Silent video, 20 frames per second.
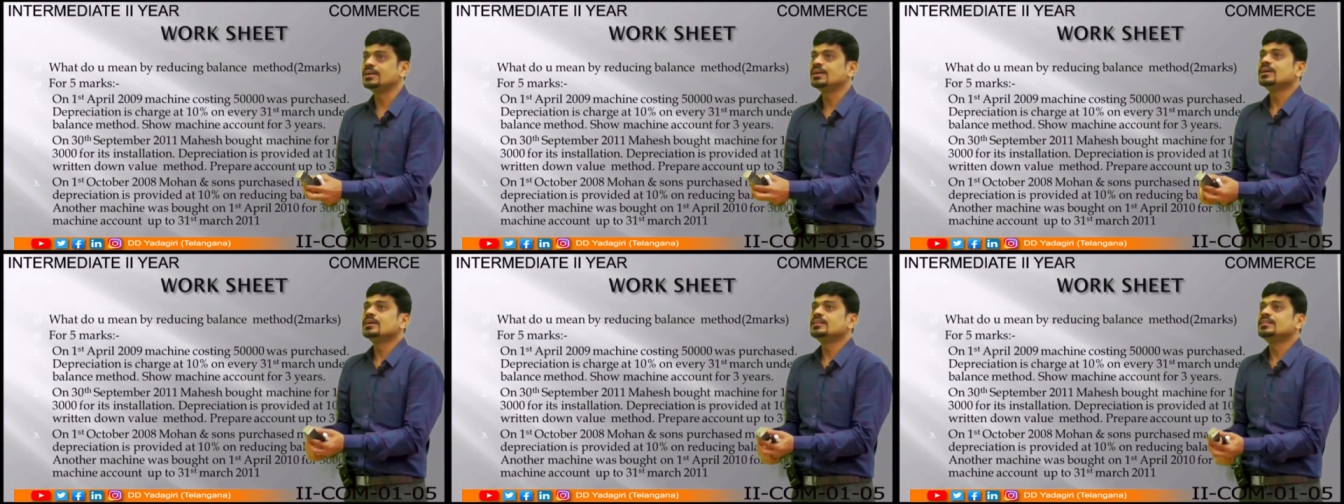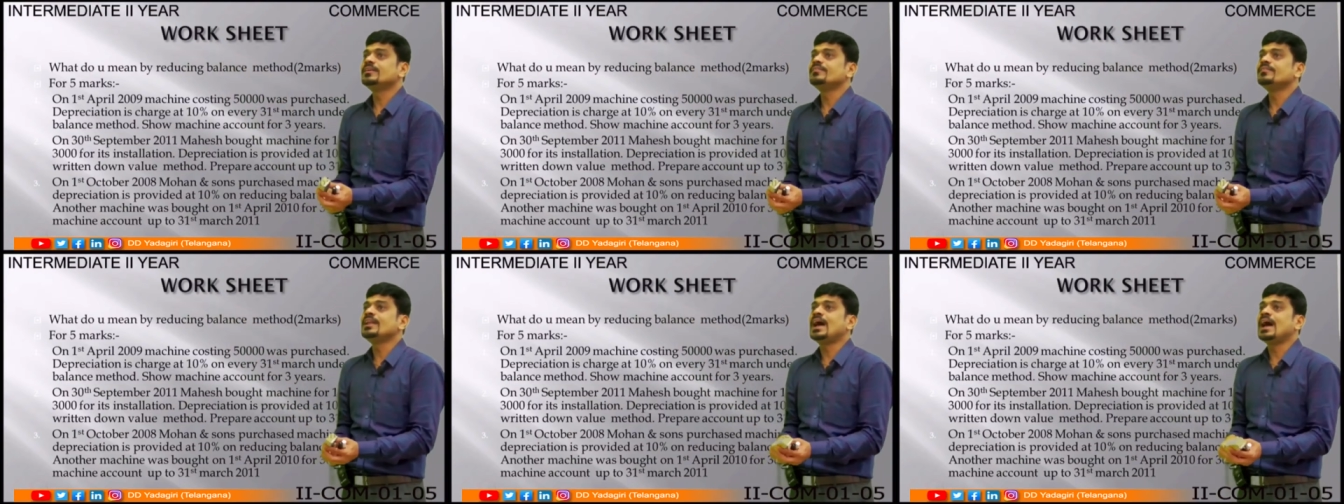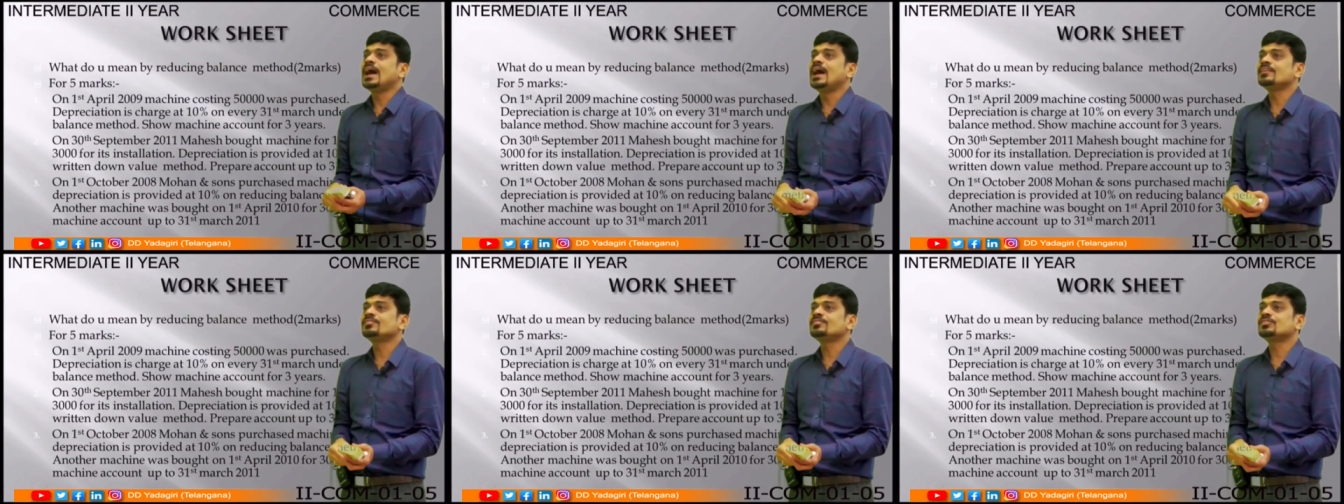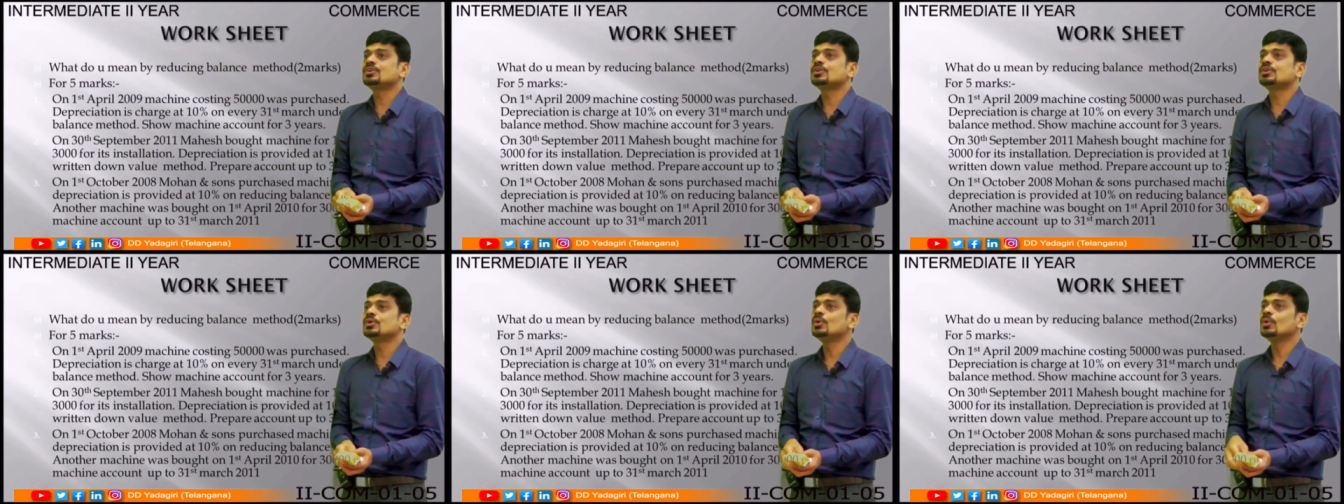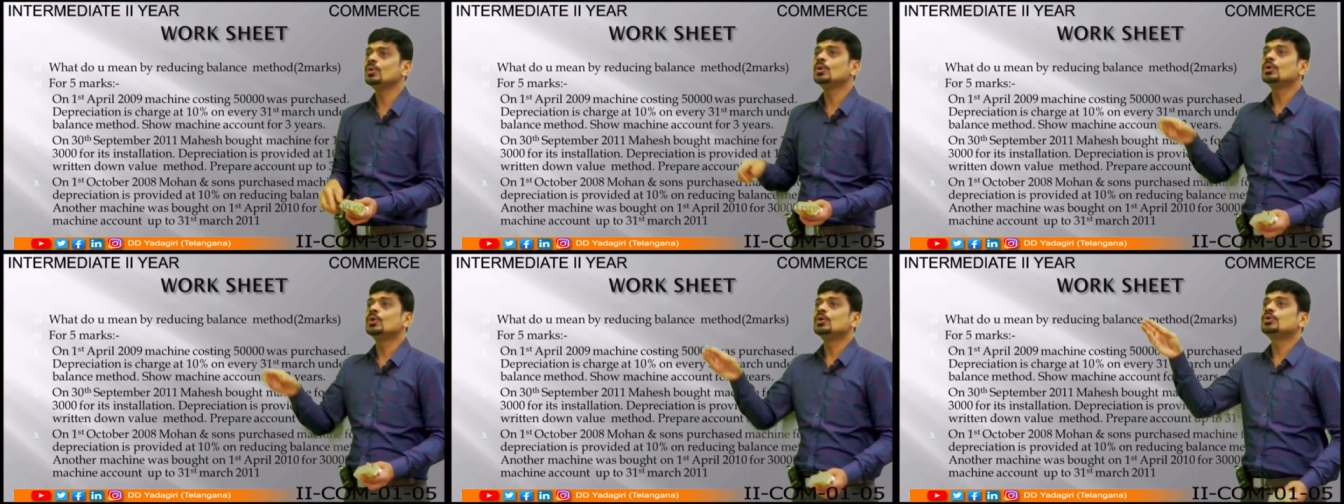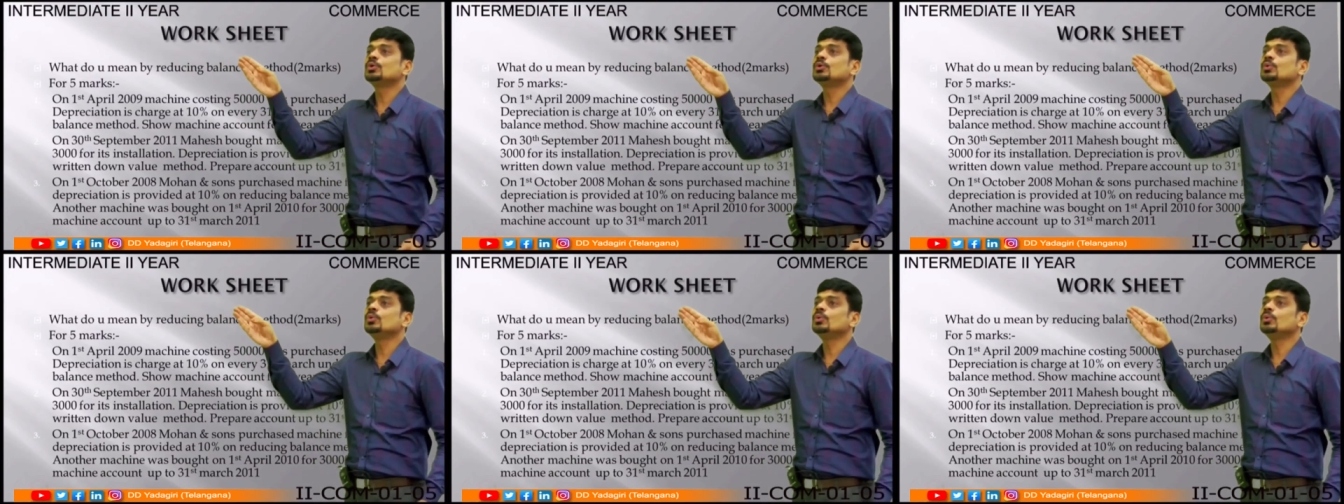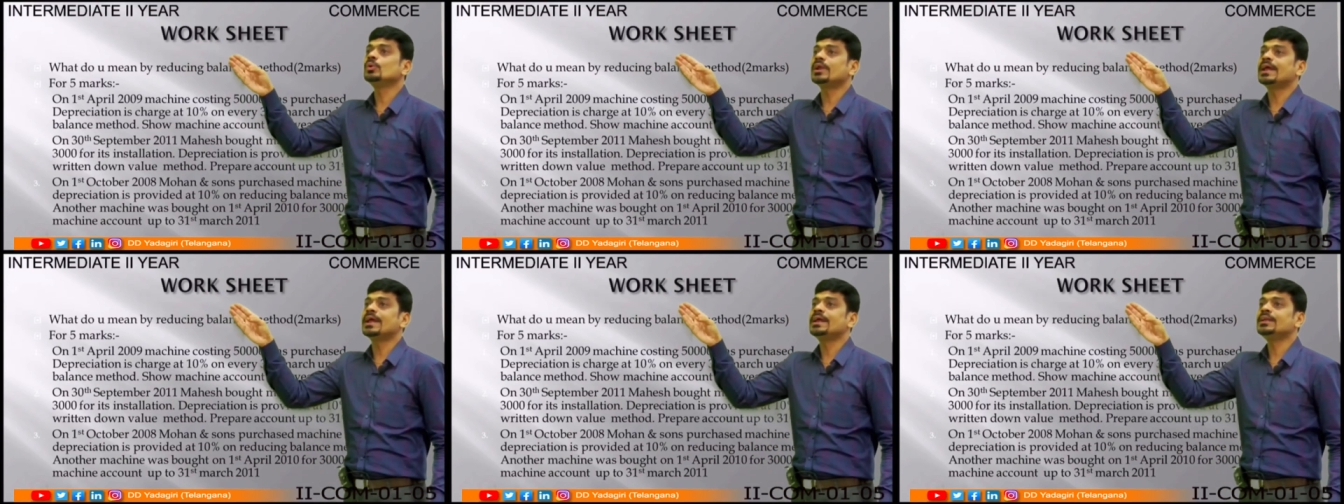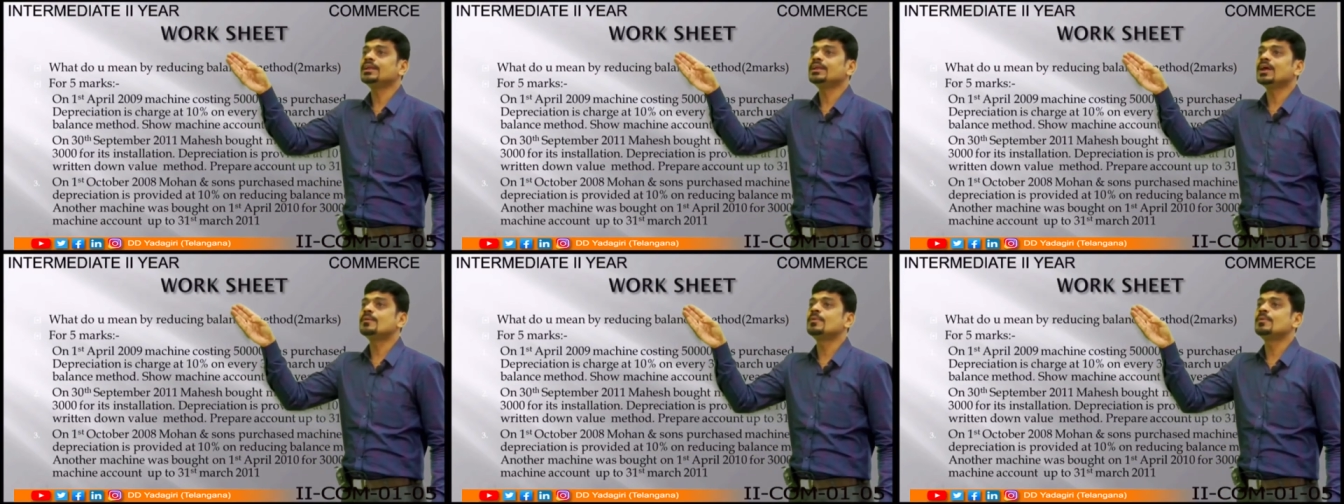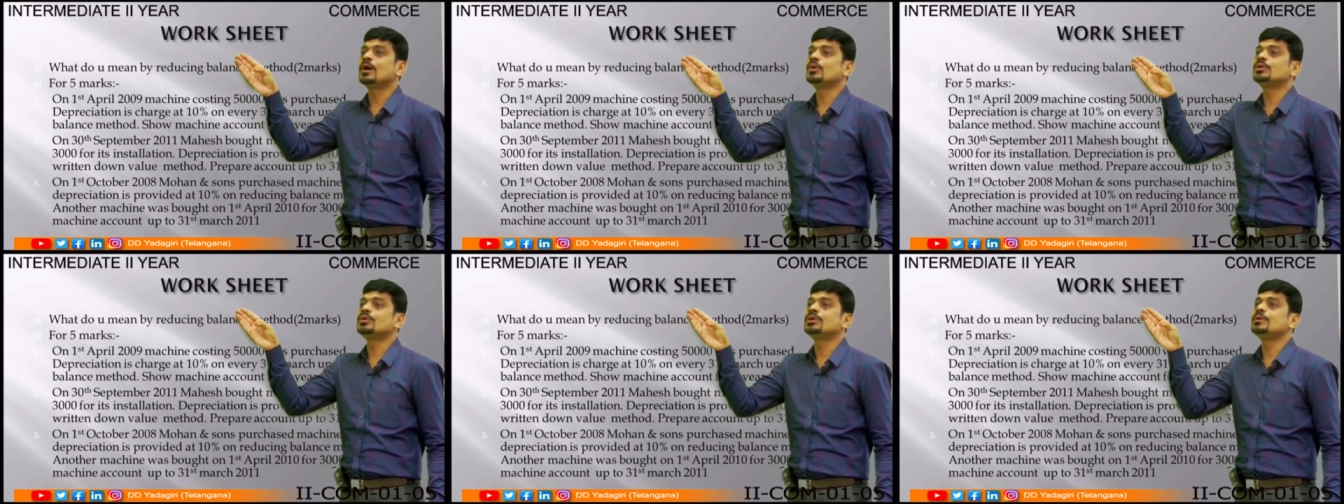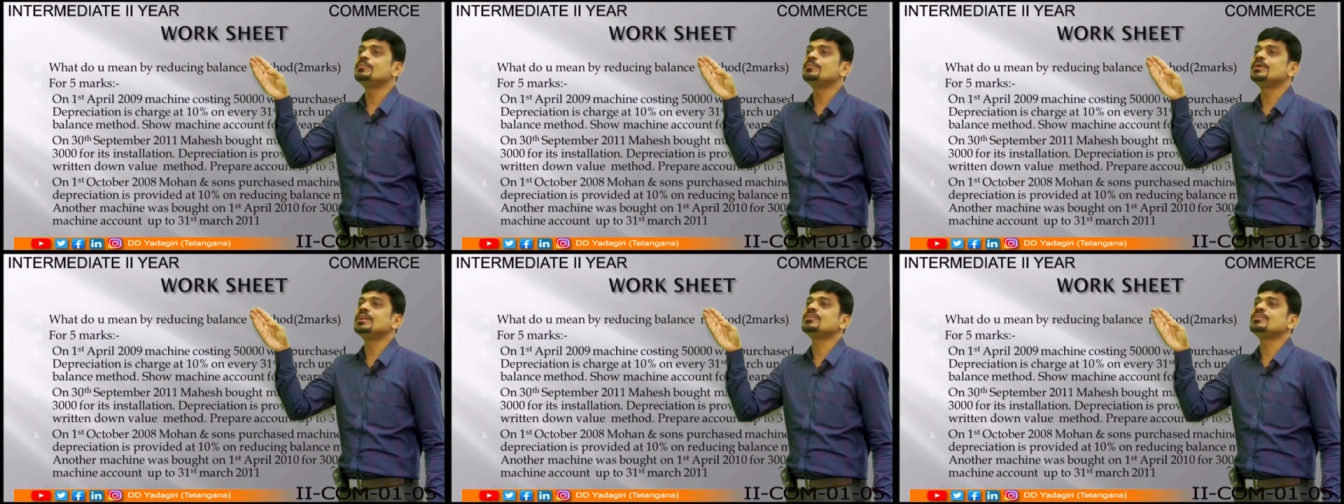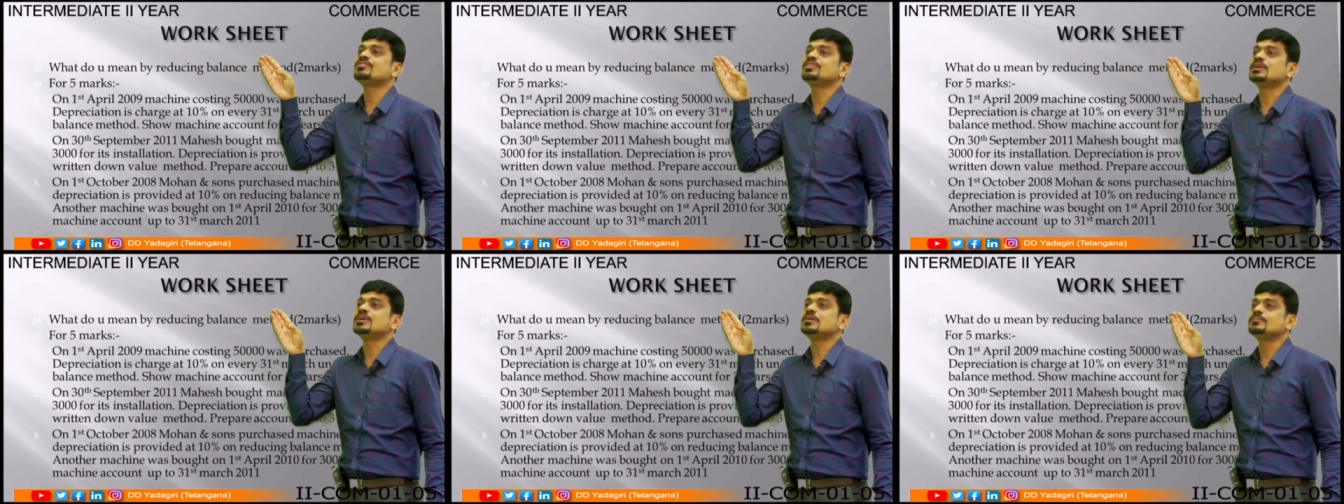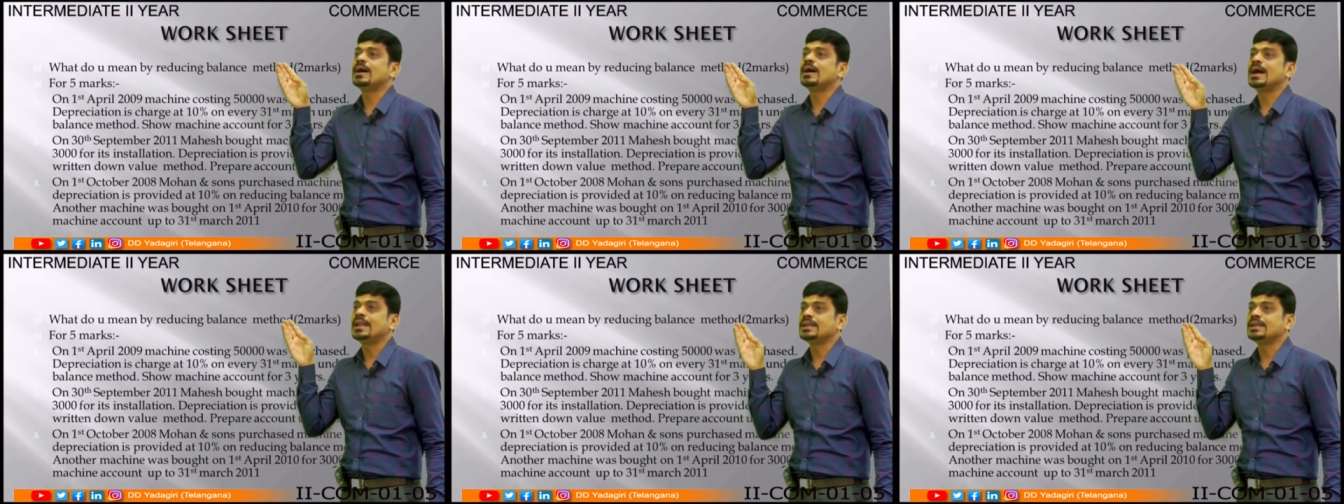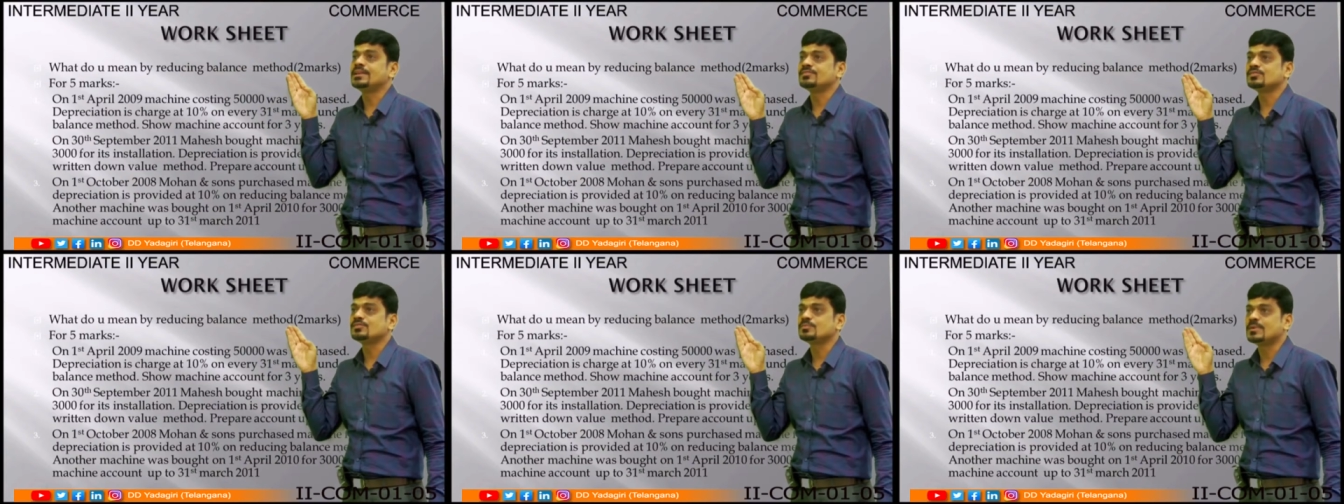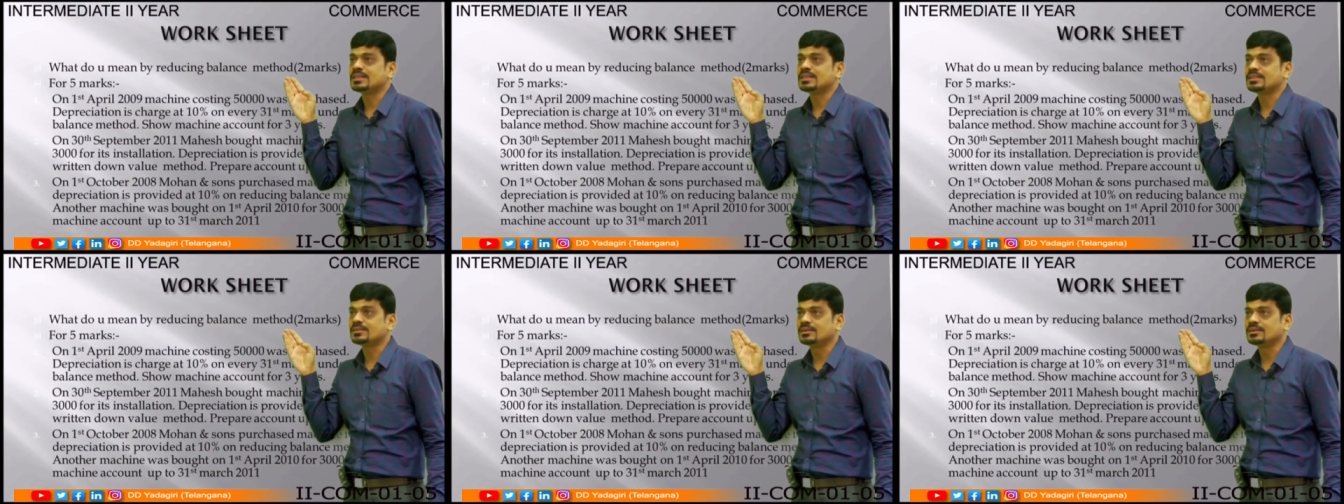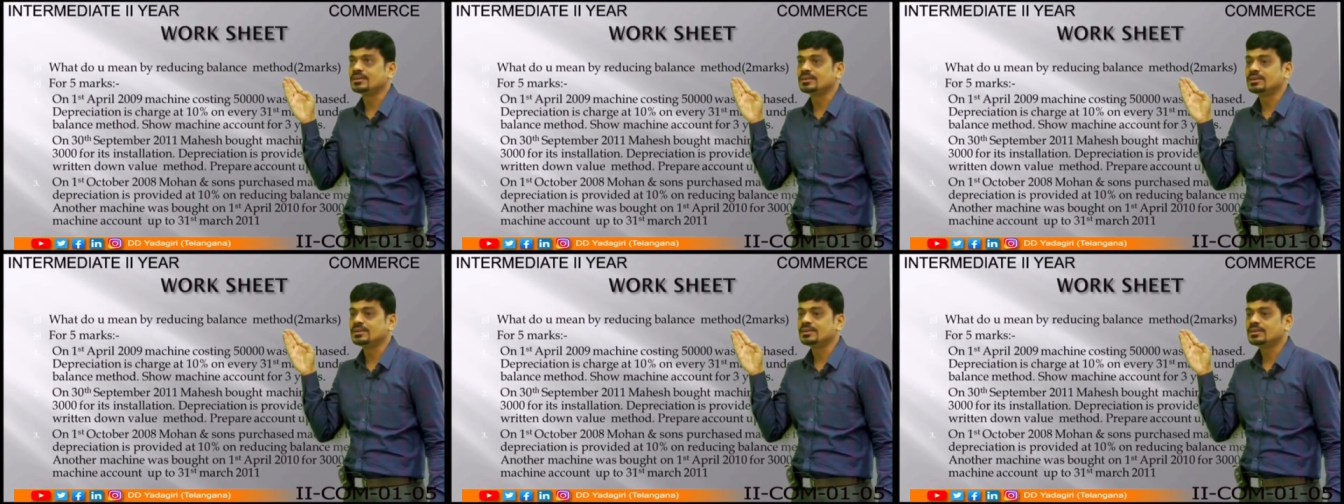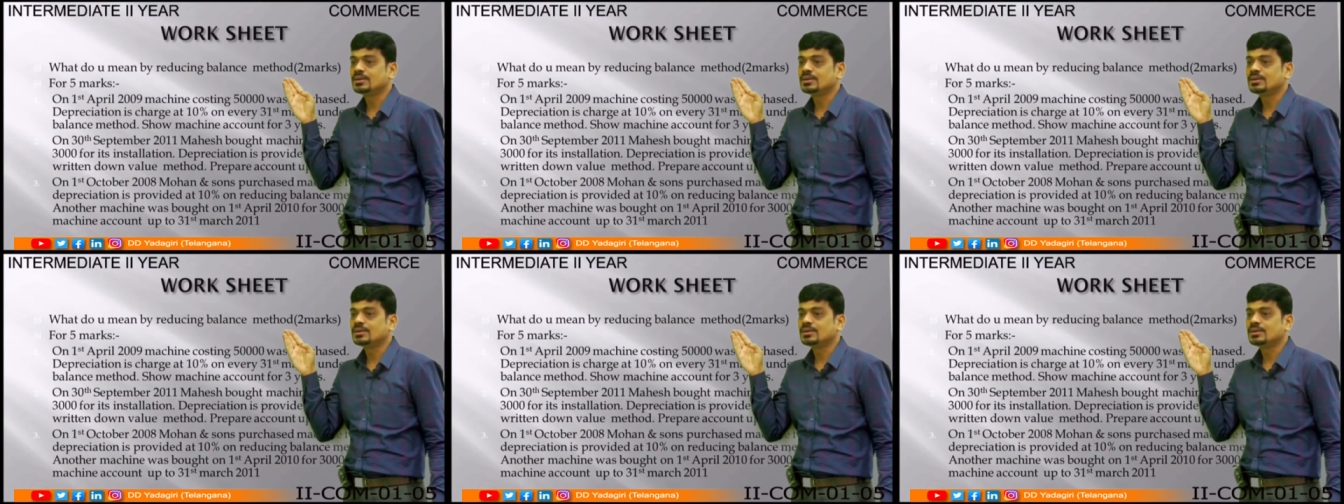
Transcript: they will ask you to write about diminishing balance method,